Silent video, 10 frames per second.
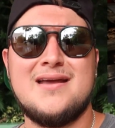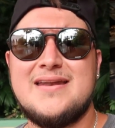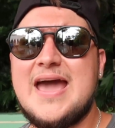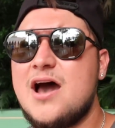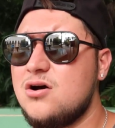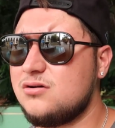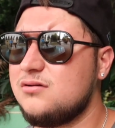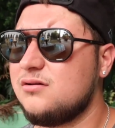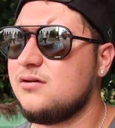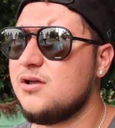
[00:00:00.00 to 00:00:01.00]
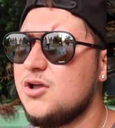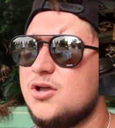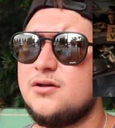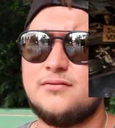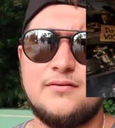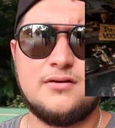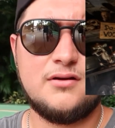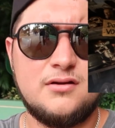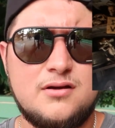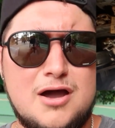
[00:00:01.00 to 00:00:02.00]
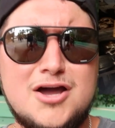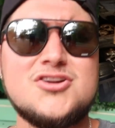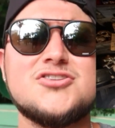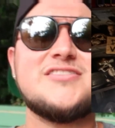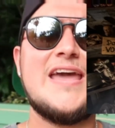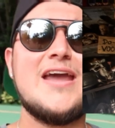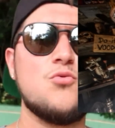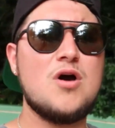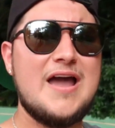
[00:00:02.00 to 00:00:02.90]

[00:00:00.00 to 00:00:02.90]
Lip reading: Now, understand